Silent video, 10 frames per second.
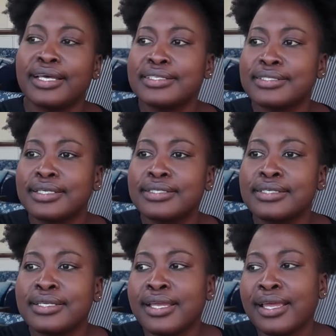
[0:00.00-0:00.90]
that's it.
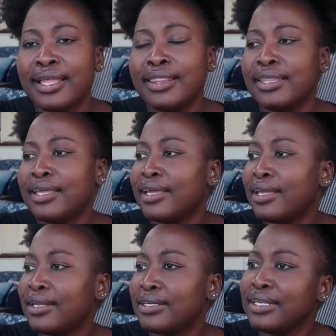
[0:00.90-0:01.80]
And
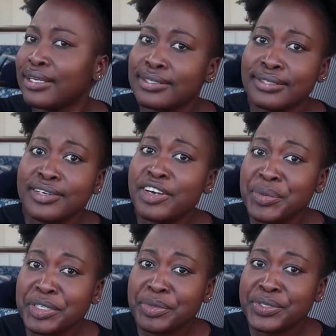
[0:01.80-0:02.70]
then, yeah, so the trip
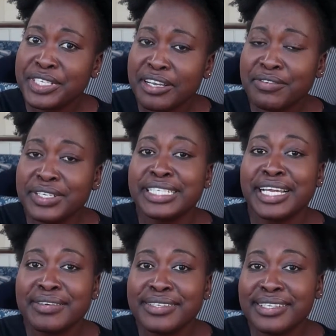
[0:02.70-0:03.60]
was supposed to take 14
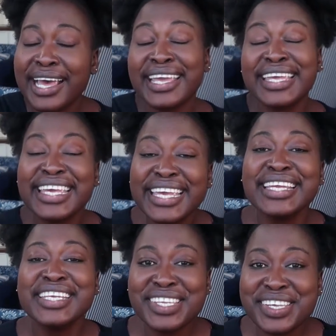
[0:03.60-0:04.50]
hours. I
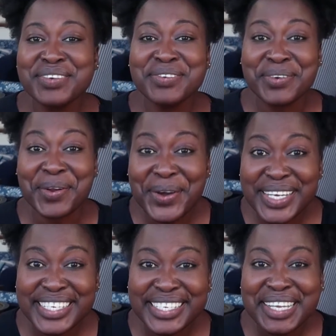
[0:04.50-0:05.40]
kid you
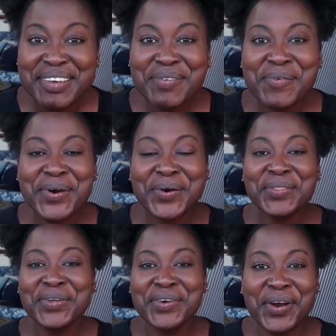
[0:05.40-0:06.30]
not. We were
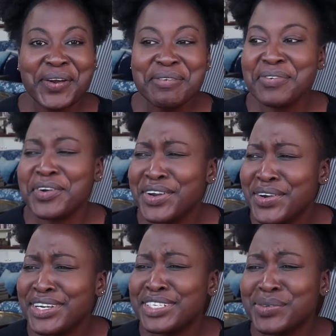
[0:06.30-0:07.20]
on the road for a
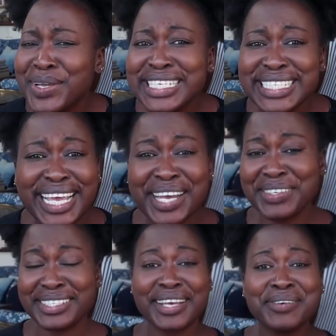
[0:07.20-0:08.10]
good 20
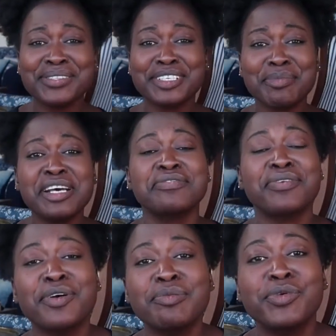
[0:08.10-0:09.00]
hours. I was on the bus
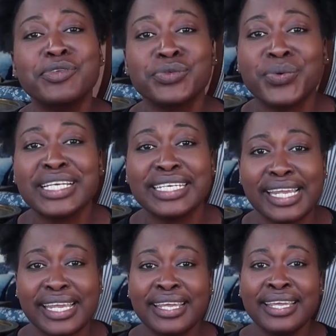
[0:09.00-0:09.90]
for almost one
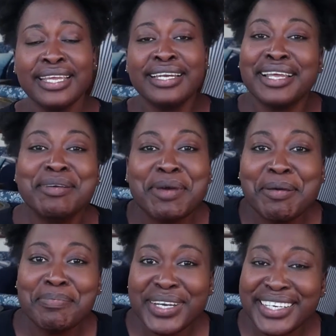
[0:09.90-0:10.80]
day. Like,
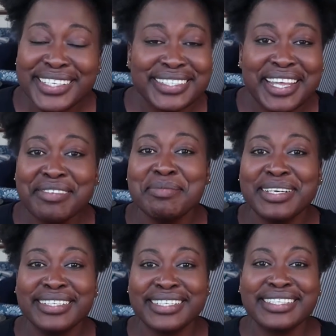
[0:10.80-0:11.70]
my butt has never
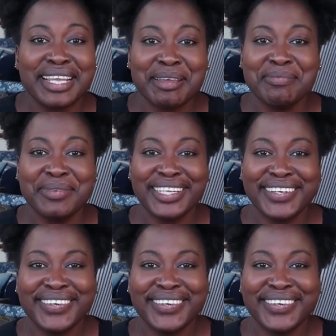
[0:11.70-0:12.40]
been the same,